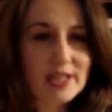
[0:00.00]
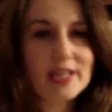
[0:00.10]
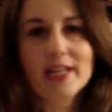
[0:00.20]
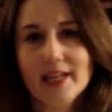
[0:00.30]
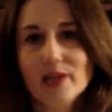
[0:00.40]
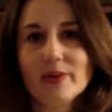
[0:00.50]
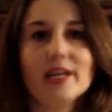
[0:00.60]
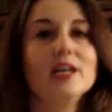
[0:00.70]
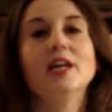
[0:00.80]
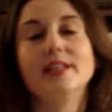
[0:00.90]
And
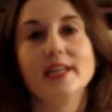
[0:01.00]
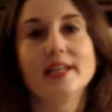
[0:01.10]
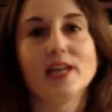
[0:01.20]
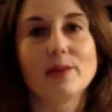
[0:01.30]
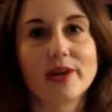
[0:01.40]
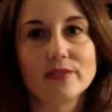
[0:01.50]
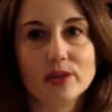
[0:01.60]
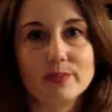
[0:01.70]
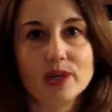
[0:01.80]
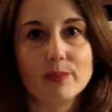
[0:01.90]
anyway, they end up
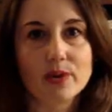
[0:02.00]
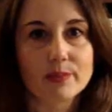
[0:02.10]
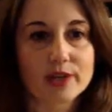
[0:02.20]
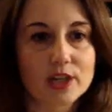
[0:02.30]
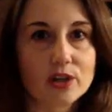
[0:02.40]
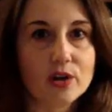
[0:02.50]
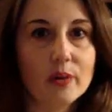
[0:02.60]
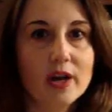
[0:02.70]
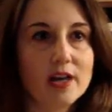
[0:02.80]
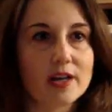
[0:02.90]
having a big barbecue.
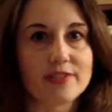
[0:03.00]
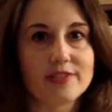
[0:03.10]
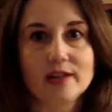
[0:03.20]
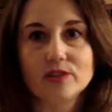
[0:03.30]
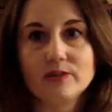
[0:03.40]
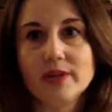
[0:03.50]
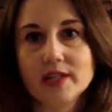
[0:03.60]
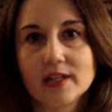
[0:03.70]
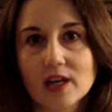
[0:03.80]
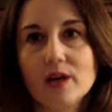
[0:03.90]
1,000
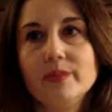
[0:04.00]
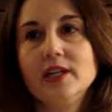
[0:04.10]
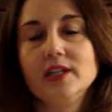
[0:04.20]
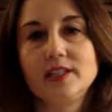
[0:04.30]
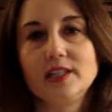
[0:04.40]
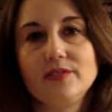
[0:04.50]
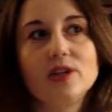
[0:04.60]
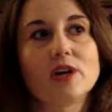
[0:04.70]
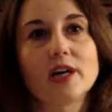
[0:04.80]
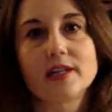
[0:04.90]
men come. Davy
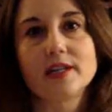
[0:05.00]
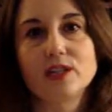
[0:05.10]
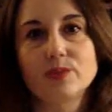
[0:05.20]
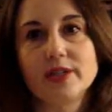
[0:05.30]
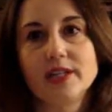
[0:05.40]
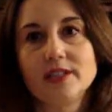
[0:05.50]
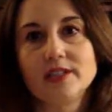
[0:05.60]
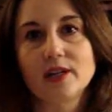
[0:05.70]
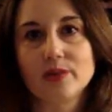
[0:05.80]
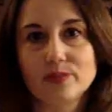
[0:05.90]
Crockett
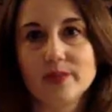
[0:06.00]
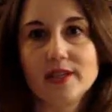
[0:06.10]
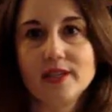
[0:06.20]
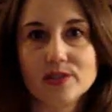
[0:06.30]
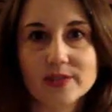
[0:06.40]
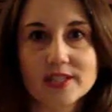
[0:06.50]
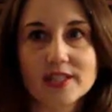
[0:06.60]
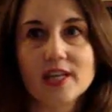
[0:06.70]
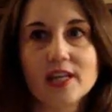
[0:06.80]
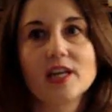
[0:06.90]
explains how he's made this
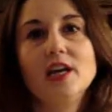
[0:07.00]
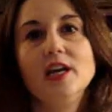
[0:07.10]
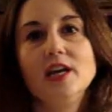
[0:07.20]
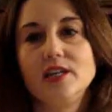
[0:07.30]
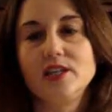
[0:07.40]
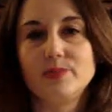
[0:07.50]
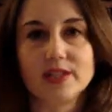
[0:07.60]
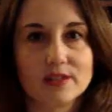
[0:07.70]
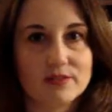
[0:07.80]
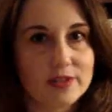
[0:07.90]
mistake. He's
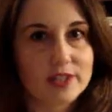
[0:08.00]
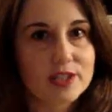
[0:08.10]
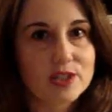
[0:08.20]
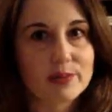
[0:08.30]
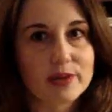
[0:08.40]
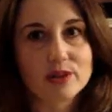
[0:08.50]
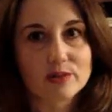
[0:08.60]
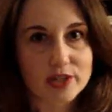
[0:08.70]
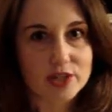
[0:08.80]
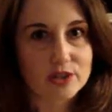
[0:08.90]
been convinced by
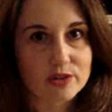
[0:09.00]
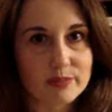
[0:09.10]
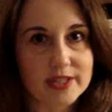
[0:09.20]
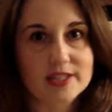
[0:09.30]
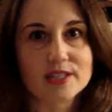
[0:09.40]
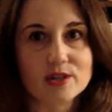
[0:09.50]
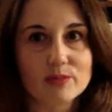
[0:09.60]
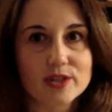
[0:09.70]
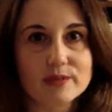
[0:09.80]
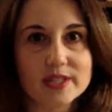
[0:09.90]
Horatio Bunce that it
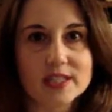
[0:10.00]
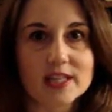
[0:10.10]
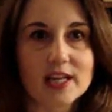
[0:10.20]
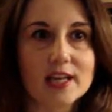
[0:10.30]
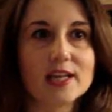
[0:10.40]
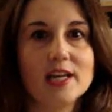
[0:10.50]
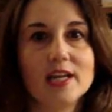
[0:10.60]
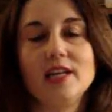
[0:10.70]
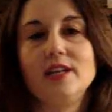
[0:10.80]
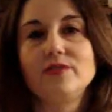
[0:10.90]
was a mistake,
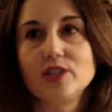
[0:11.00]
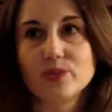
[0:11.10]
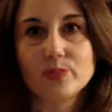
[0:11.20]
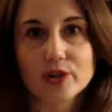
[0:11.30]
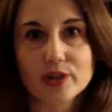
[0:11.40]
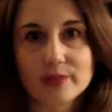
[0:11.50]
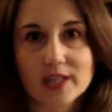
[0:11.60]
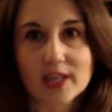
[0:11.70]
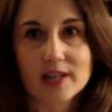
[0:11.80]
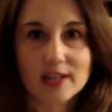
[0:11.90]
and if they support him
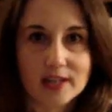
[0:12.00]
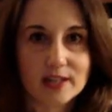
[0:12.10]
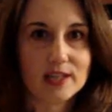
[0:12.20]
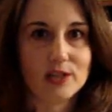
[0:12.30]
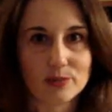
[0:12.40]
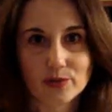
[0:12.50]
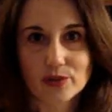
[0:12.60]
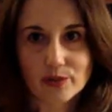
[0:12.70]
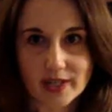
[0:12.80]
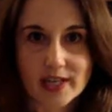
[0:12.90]
again, he won't
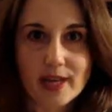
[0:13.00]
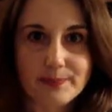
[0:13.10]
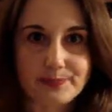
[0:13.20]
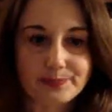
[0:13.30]
do it again.